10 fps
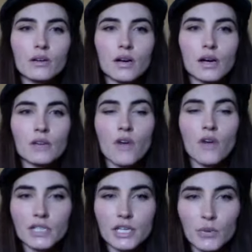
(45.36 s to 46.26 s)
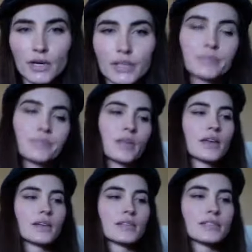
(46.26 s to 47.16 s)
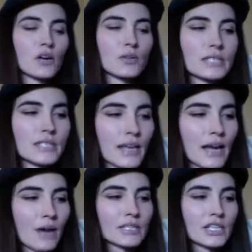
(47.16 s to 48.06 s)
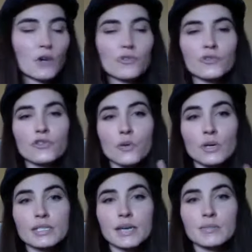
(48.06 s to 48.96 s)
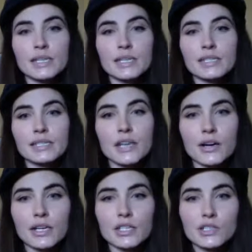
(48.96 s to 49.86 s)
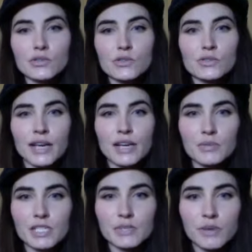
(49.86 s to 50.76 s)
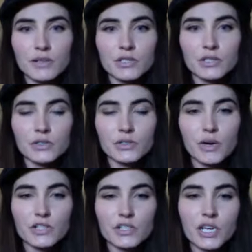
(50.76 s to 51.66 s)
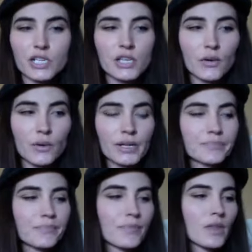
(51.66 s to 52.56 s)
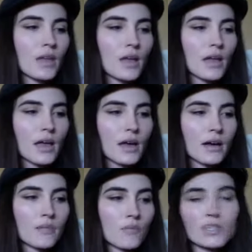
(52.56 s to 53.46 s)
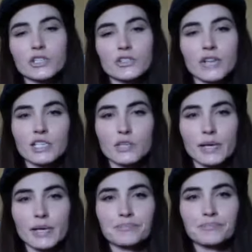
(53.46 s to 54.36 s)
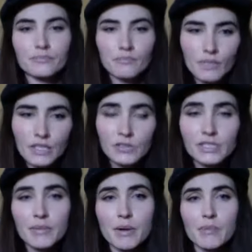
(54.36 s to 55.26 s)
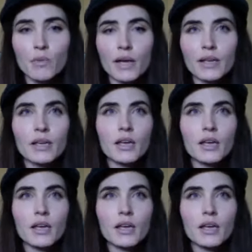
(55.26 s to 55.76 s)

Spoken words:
volunteer work. So today I was going to go through the 4 steps necessary to sign up to SponsorChange.org once you graduate. So step number 1,